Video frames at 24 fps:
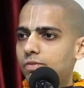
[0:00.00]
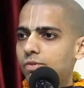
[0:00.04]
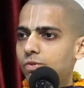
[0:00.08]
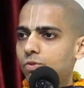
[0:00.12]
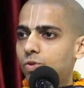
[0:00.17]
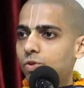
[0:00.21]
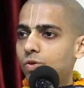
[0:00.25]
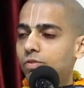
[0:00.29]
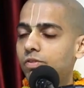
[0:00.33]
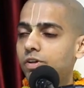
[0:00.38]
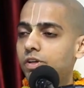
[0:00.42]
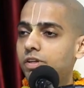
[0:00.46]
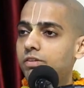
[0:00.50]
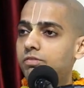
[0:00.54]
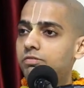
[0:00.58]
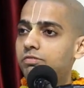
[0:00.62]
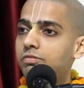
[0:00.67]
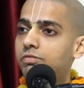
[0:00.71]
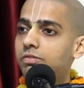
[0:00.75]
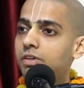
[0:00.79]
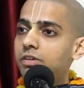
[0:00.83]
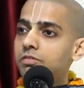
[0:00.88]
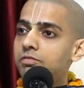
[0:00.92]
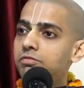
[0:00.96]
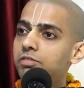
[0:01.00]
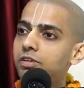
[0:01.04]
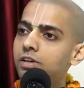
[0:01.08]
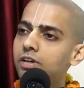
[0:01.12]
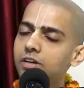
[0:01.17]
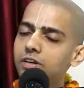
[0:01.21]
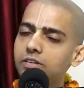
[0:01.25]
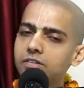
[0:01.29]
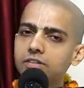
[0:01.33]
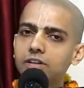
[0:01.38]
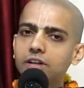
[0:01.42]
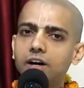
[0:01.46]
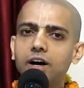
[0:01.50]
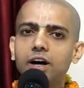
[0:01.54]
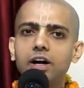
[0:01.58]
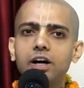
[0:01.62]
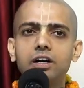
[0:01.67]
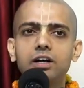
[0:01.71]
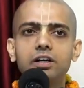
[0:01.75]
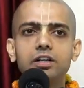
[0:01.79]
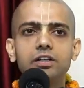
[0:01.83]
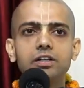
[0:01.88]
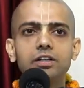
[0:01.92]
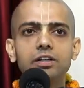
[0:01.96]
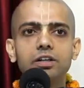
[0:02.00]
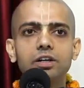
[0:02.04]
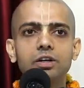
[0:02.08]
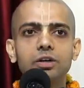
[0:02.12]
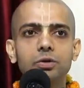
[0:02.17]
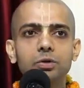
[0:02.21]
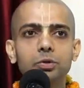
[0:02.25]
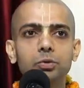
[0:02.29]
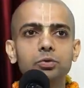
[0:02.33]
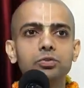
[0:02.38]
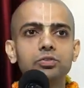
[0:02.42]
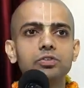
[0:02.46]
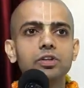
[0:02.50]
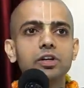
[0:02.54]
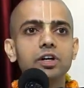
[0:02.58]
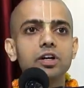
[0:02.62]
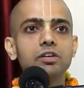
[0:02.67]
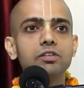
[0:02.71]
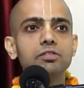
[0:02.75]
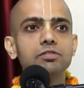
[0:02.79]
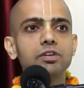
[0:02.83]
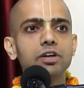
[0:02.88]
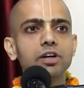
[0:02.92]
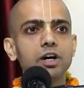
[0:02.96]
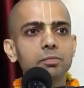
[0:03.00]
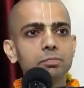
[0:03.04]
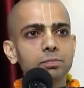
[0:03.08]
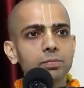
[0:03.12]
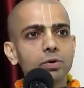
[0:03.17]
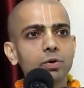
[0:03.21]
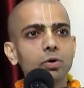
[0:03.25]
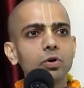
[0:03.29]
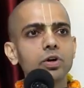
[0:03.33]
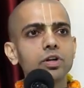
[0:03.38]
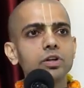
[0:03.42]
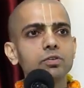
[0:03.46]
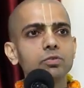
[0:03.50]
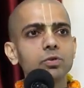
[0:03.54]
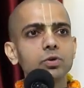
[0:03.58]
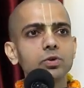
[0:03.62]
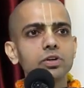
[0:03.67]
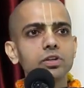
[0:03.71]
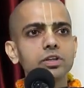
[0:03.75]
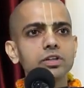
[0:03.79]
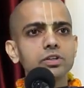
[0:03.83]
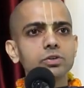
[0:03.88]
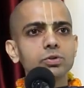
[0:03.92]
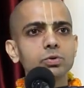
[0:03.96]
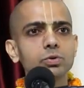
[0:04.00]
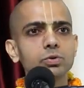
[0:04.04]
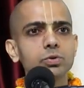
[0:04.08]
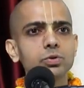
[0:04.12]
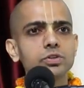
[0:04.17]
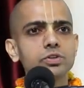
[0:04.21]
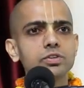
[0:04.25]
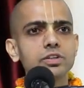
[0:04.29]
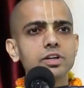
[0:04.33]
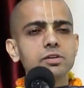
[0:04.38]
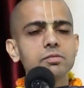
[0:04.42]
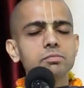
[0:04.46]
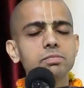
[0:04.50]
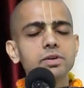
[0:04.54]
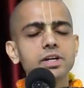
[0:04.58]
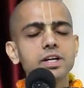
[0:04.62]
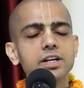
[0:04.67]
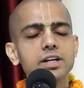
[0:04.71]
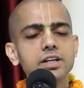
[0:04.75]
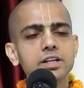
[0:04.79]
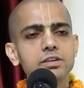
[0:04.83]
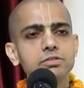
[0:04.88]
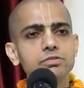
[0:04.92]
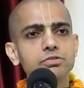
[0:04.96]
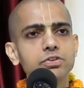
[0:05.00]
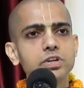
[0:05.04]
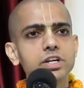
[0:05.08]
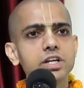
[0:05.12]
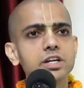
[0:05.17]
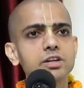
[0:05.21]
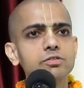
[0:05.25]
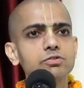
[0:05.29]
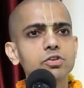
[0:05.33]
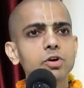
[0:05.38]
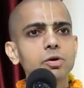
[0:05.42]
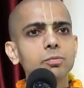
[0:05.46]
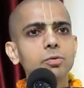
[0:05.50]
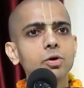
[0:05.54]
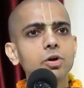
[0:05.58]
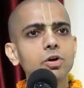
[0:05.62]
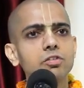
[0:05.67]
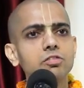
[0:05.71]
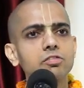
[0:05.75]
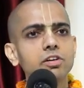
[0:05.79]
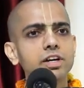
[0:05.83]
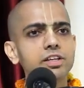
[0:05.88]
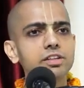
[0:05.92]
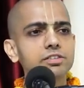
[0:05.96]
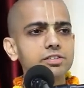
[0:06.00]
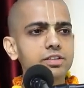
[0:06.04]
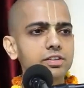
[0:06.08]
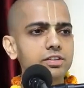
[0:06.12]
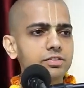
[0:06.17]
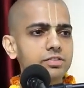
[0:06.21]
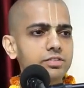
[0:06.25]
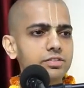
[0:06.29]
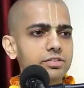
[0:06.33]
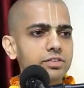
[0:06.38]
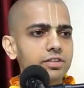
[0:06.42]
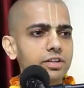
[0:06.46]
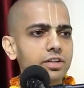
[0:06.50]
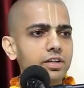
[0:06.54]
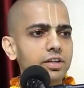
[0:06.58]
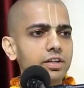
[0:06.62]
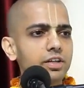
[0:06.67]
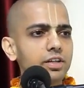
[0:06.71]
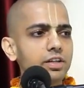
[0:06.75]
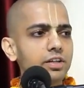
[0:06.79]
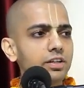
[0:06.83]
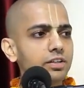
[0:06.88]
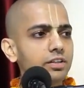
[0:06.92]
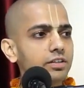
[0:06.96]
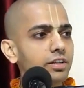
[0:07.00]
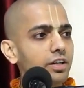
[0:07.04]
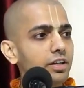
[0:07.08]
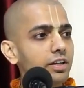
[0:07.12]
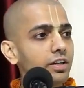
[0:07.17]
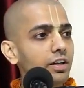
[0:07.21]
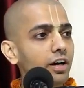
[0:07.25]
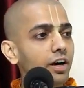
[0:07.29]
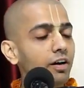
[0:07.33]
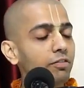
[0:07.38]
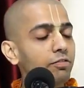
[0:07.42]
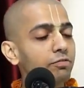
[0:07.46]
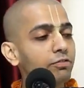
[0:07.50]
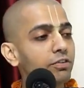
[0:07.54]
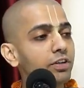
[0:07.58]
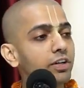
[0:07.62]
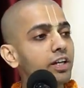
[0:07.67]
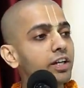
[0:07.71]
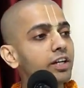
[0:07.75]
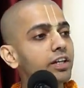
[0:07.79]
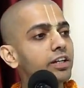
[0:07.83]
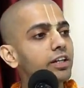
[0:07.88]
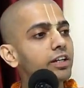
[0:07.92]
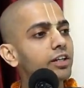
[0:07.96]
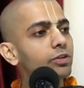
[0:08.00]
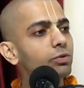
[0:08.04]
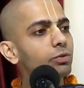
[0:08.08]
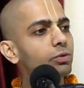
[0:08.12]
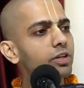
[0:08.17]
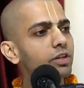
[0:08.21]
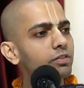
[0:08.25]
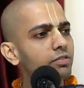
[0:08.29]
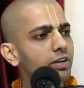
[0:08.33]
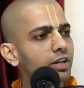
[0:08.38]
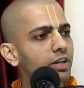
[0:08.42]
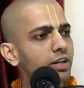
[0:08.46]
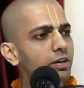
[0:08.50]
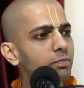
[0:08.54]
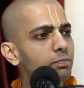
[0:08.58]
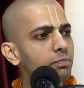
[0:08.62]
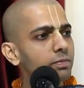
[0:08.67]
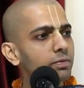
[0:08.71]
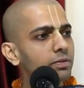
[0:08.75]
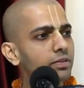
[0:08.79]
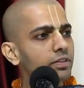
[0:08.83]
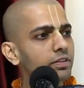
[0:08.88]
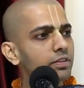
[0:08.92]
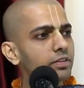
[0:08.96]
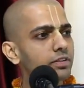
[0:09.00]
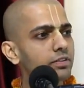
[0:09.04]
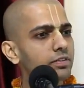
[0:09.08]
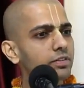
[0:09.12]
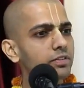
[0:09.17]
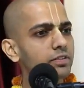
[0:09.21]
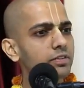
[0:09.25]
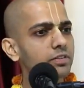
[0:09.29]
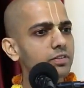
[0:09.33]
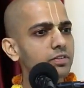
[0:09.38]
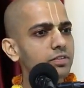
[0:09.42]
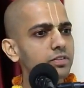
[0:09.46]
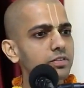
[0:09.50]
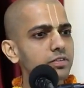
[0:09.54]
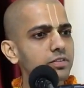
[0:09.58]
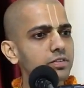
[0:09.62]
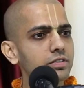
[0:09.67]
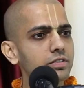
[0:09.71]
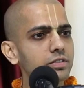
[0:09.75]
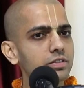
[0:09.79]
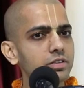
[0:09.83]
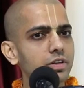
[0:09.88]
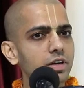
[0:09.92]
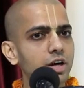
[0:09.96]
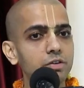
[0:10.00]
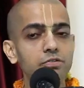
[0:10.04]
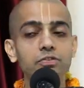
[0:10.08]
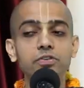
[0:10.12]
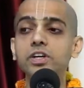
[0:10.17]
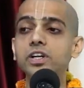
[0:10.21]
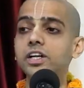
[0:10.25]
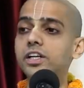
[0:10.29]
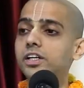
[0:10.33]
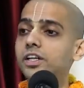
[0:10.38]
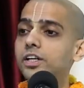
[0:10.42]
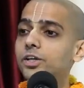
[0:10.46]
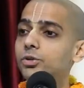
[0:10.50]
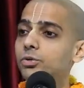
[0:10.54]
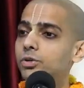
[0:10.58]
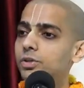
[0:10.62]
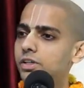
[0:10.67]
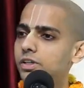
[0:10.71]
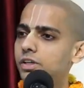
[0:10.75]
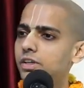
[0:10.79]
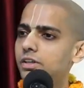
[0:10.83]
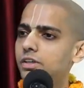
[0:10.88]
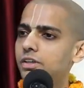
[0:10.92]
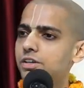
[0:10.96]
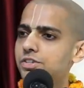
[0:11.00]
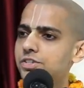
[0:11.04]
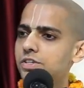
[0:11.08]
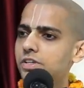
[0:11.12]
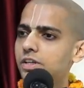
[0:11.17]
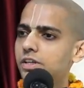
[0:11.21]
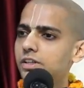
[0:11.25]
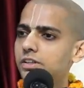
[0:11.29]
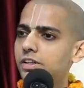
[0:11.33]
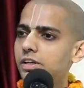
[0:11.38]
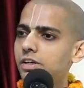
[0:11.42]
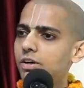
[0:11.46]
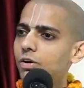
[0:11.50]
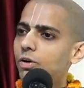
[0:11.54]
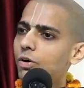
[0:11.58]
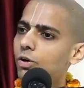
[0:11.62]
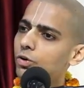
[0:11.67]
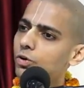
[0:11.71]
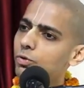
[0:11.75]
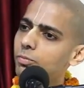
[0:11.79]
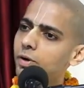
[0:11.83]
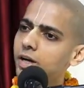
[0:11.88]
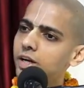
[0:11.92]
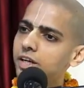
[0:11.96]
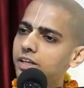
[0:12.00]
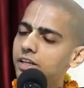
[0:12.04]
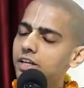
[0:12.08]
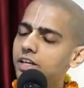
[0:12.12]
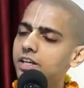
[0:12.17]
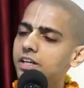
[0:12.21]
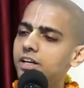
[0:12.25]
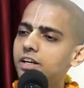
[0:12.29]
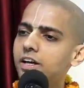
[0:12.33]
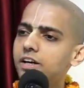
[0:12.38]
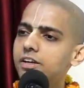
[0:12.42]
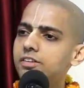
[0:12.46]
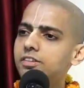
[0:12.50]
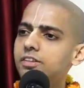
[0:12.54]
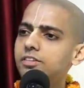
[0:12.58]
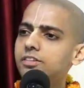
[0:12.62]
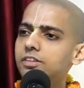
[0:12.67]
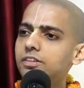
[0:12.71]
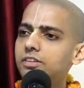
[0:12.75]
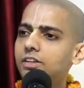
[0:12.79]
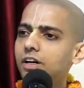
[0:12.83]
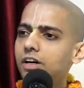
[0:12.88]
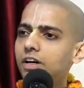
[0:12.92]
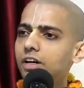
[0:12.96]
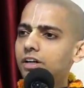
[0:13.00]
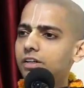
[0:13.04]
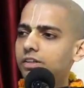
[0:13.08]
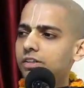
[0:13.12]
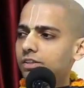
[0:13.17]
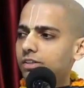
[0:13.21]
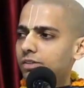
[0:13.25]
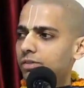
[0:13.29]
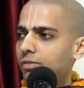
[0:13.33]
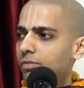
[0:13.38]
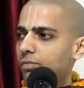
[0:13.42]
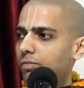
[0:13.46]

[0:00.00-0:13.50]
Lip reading: So when one works hard to serve a pure devotee who is completely freed from all vices, then affinity to develop, affinity to hear Krishna Katha automatically arises in the heart.